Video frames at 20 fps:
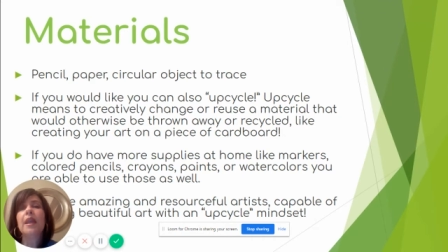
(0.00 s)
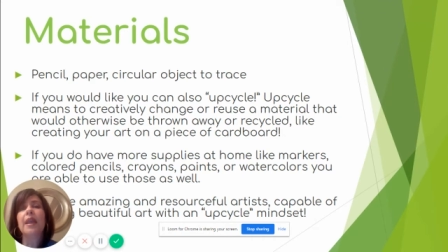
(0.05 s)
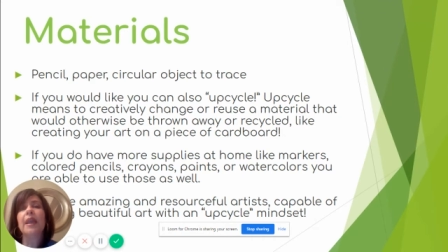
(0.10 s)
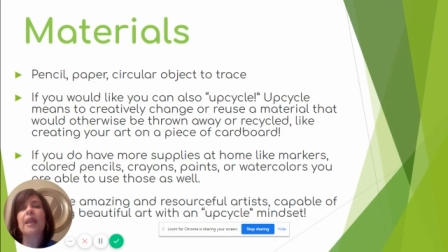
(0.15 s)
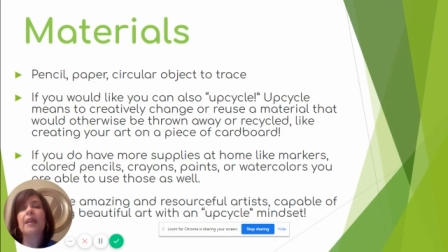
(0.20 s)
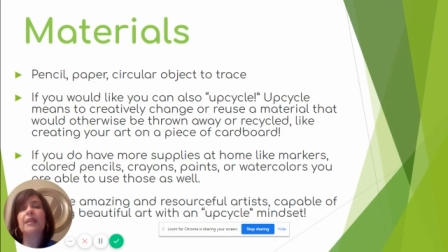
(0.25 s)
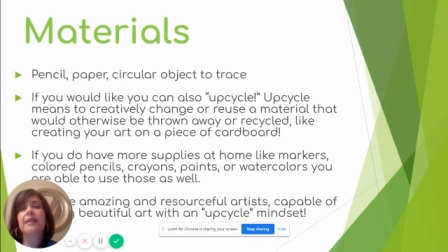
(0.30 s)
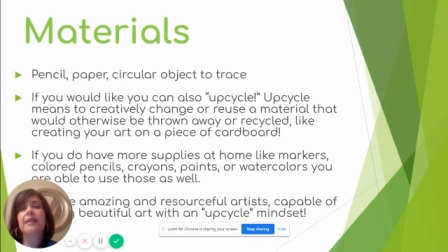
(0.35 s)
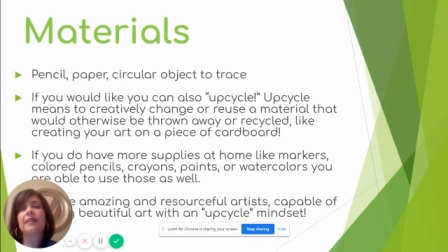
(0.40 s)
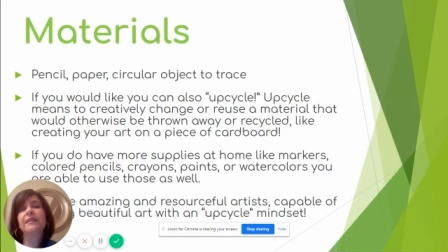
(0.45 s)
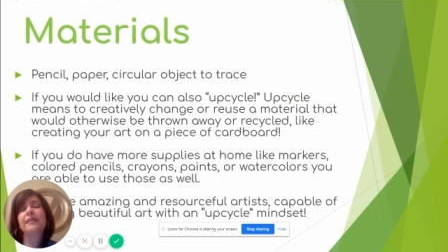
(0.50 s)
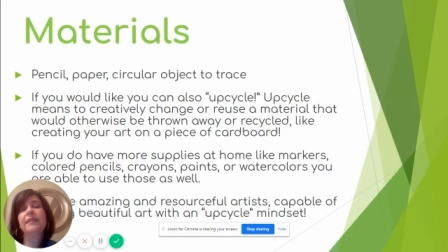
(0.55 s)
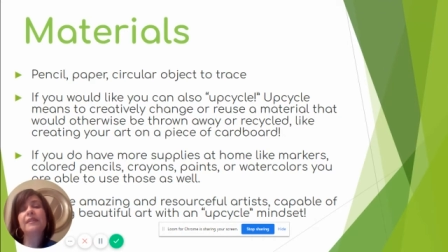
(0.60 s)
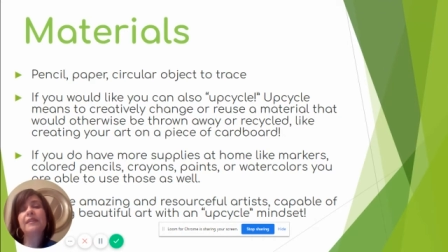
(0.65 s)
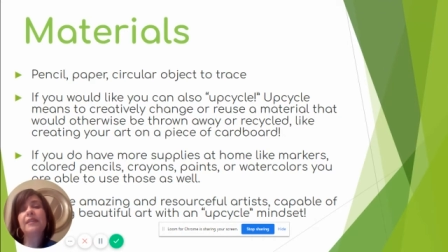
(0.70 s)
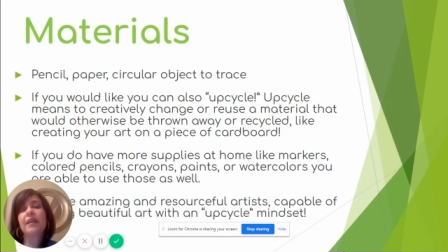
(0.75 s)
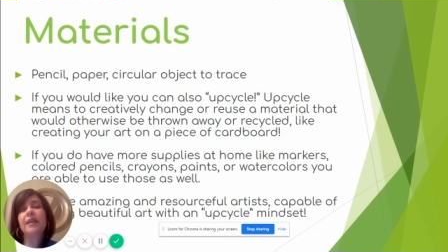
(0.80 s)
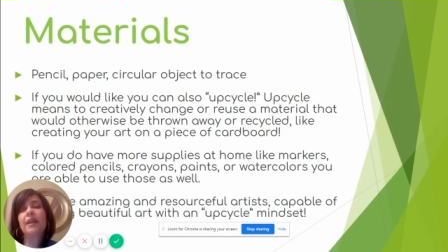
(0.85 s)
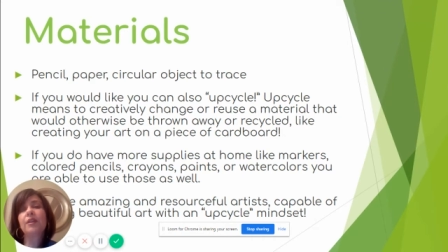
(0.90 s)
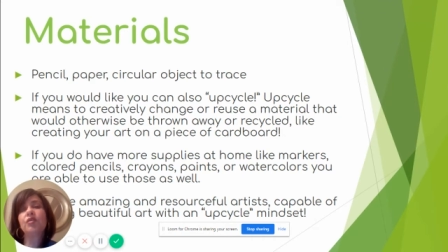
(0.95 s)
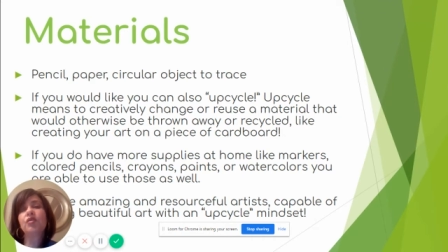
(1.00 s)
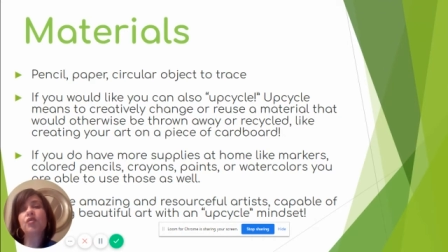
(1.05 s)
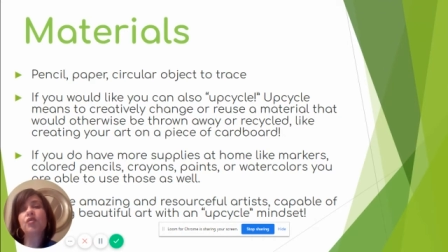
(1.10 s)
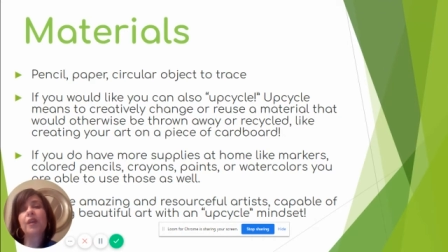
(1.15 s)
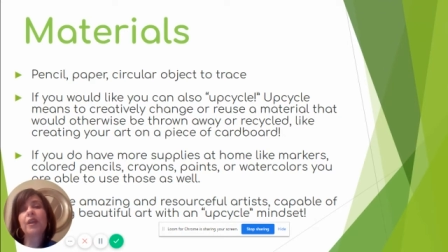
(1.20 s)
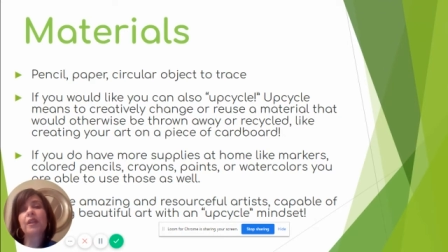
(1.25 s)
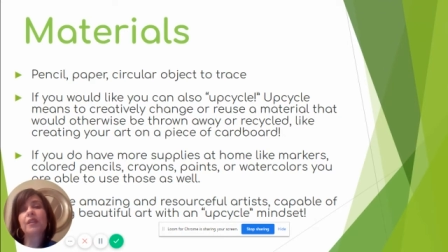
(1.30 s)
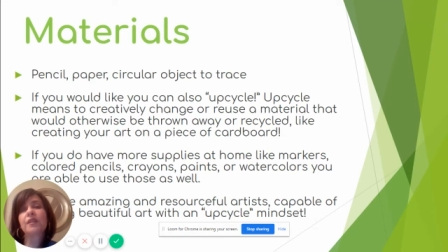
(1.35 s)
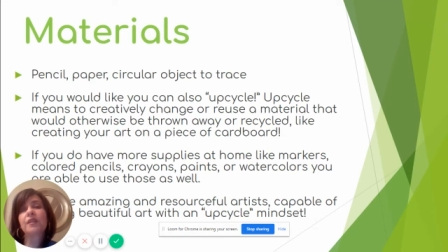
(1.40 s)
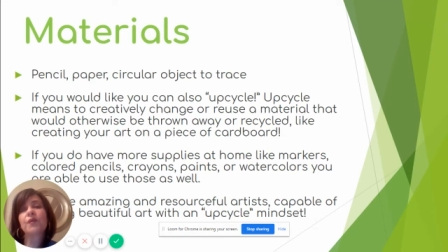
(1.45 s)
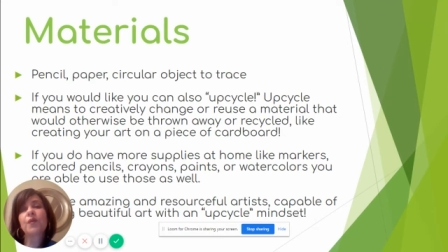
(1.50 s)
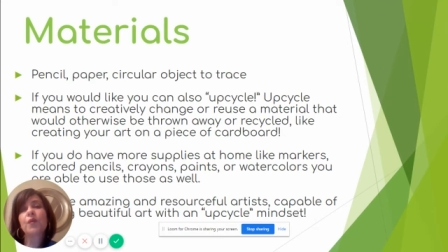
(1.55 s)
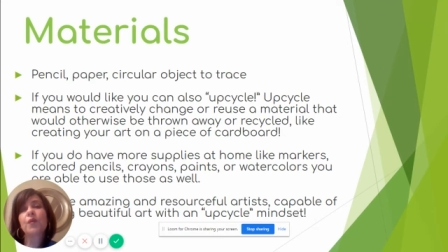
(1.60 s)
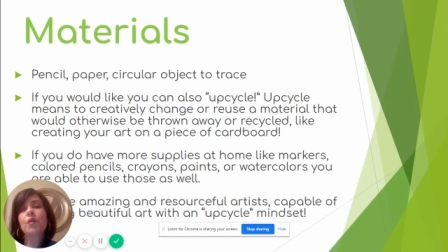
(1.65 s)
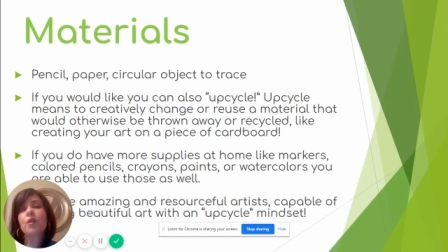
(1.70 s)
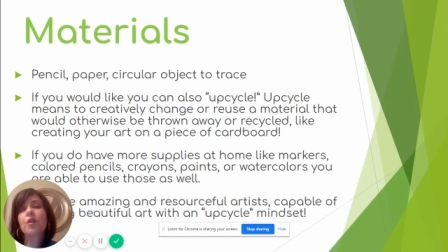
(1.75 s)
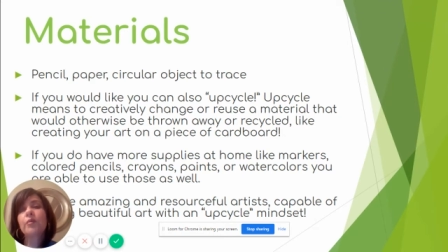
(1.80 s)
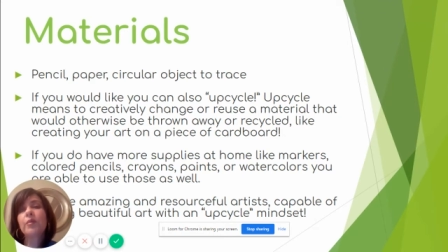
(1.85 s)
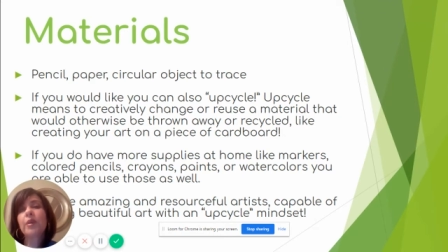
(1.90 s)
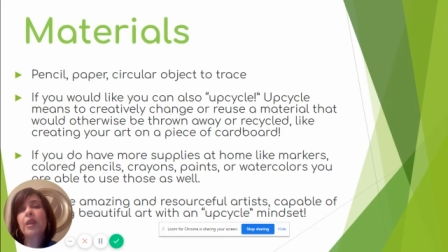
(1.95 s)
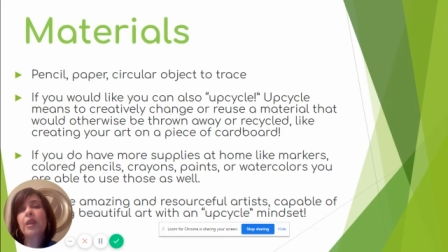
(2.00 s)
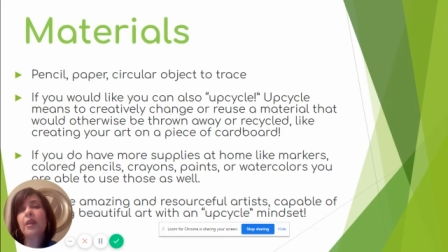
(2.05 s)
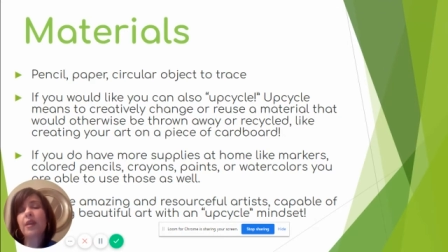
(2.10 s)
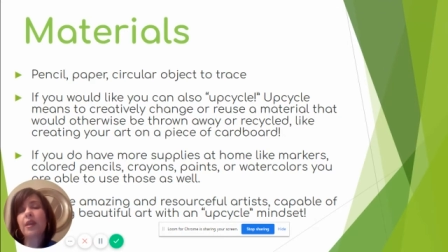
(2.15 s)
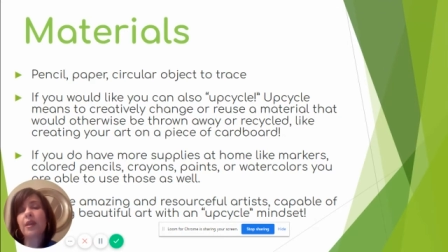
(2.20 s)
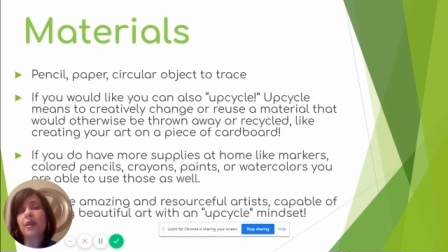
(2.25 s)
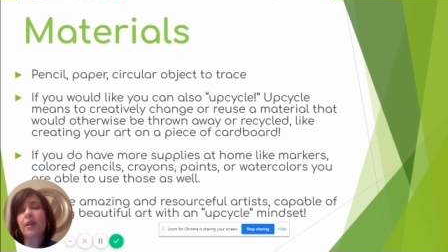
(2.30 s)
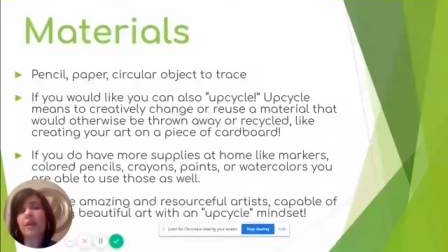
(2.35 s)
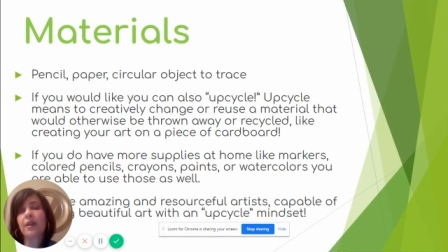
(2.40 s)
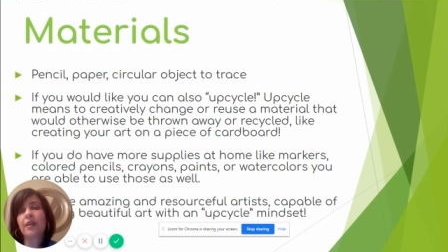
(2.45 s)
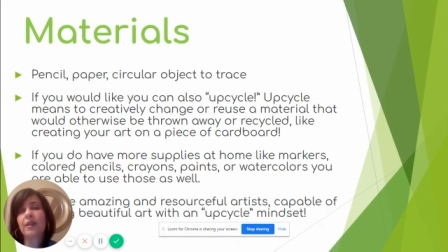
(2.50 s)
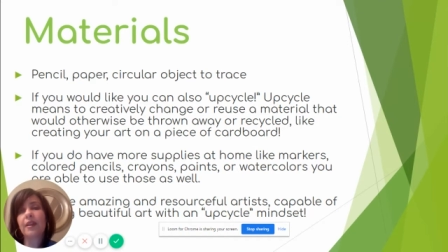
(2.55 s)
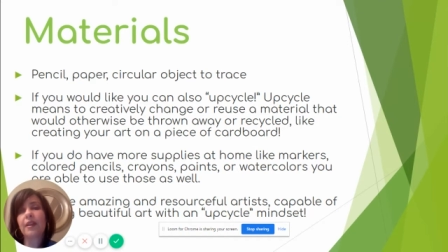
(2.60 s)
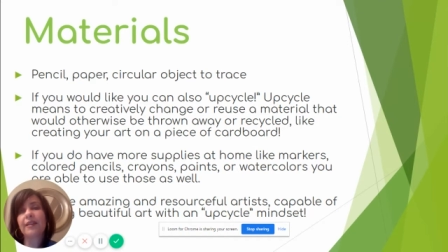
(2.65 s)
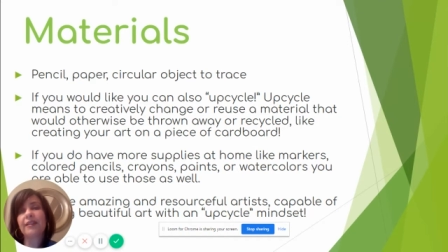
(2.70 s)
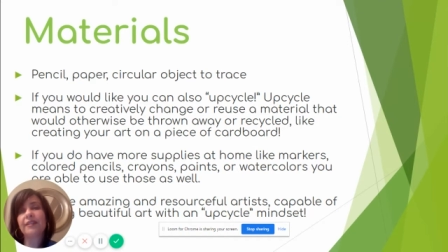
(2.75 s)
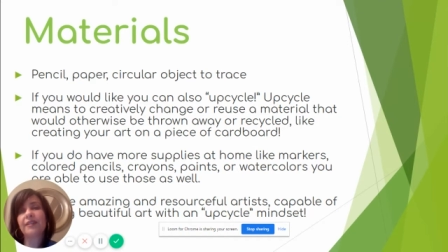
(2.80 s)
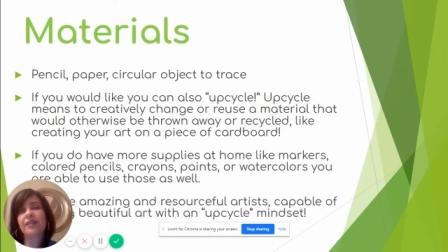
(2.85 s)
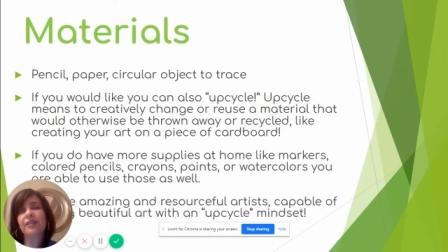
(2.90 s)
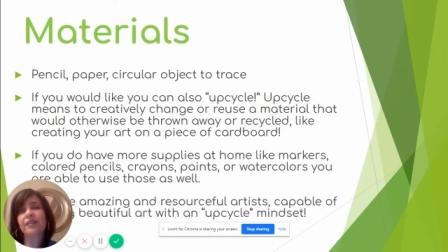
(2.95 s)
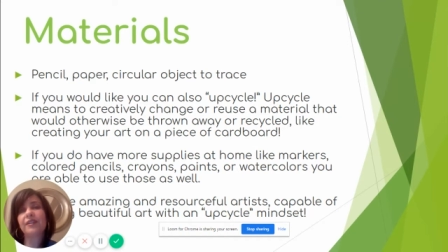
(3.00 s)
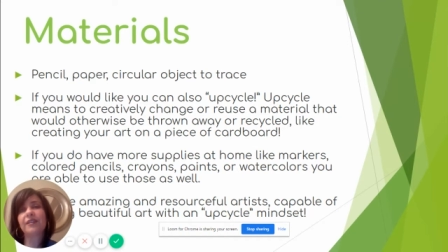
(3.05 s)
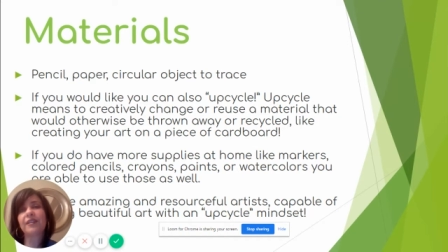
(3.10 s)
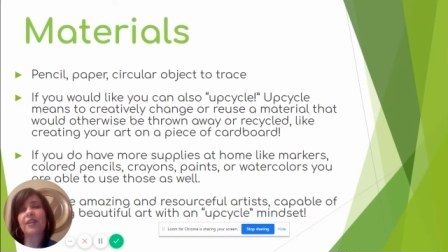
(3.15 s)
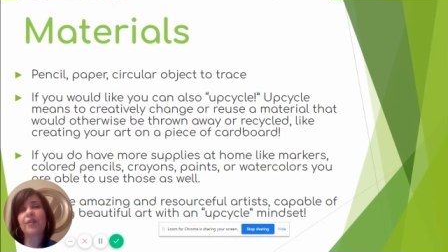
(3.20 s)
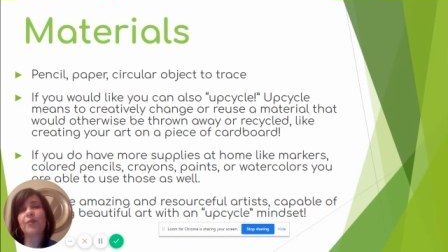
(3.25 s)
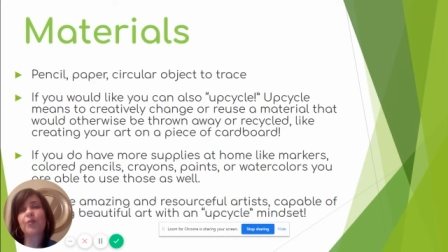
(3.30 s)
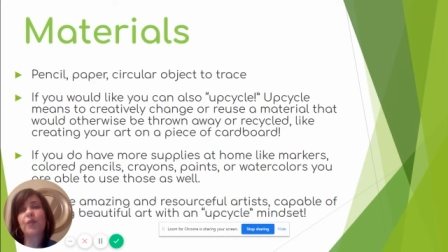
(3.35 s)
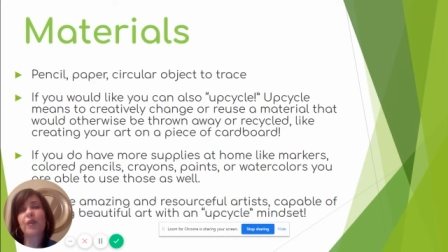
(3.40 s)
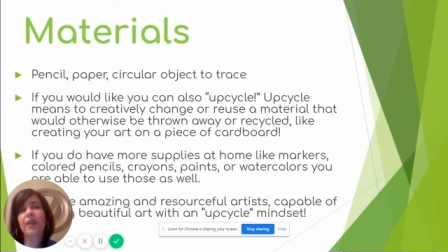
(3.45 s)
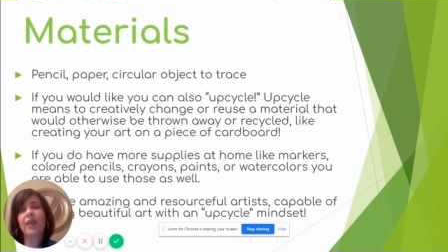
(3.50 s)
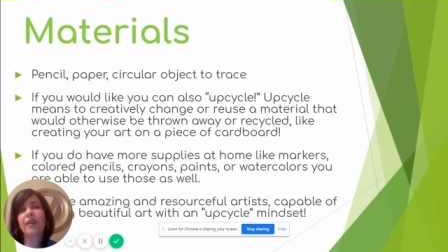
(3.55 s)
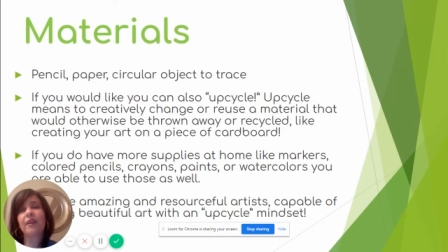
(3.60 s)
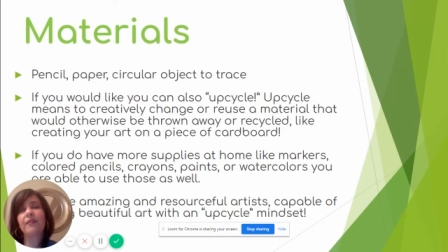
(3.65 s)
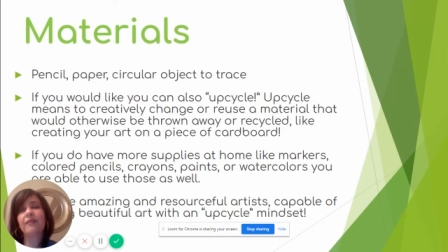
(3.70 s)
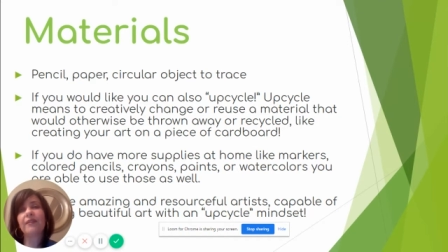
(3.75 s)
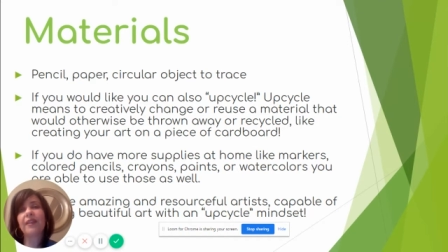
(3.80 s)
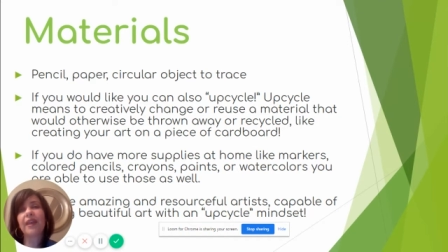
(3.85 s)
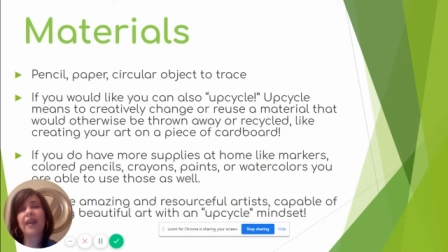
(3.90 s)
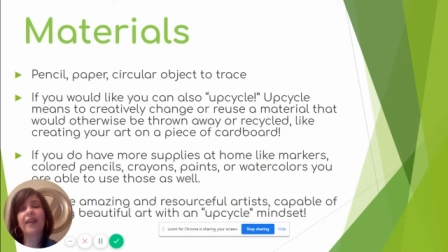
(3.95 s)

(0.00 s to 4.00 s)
and instead transforming it into something